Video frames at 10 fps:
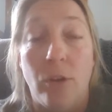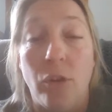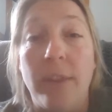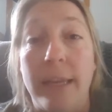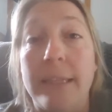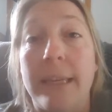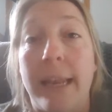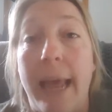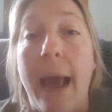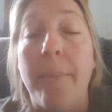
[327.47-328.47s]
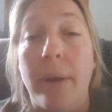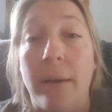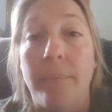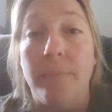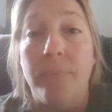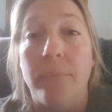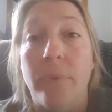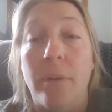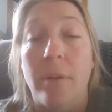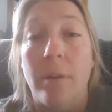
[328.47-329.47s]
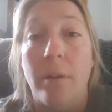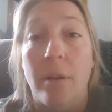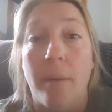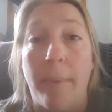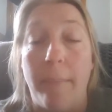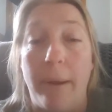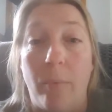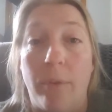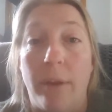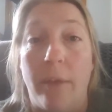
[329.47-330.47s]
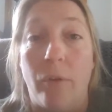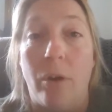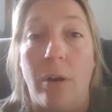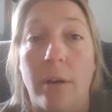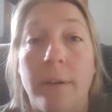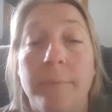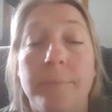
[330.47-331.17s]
good things can happen by being with another dog.